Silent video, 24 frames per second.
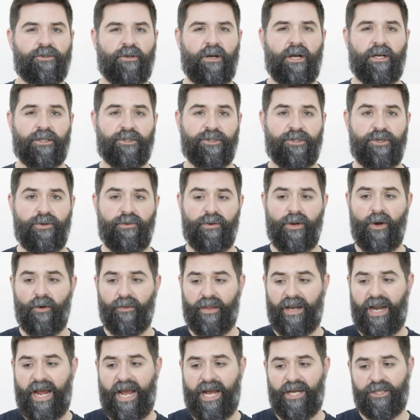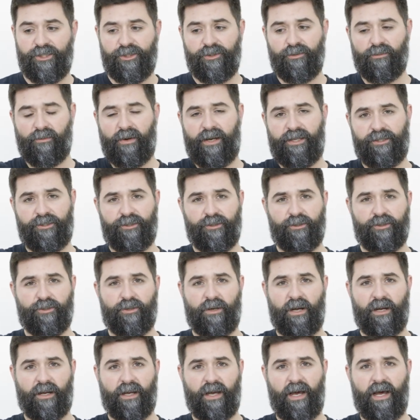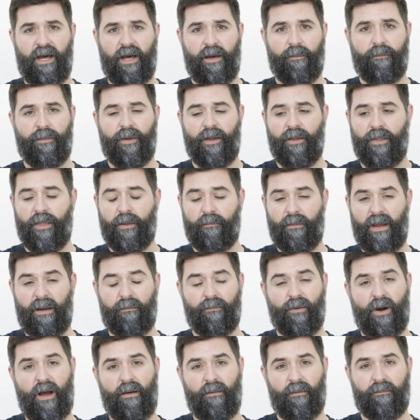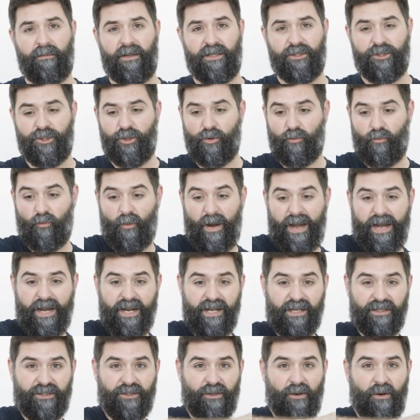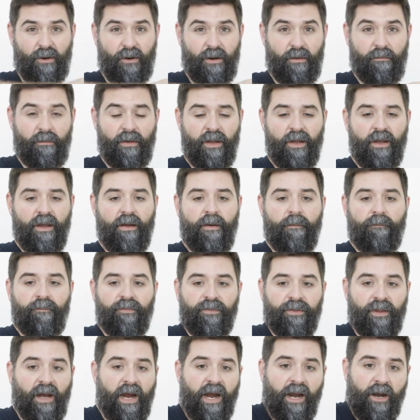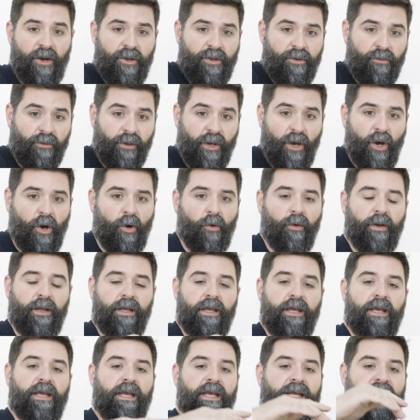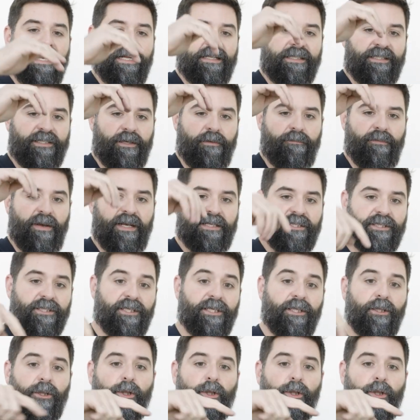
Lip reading: trucks, you know that as you raise your truck up, the main problem is your radius arm, the higher you go, it ends up basically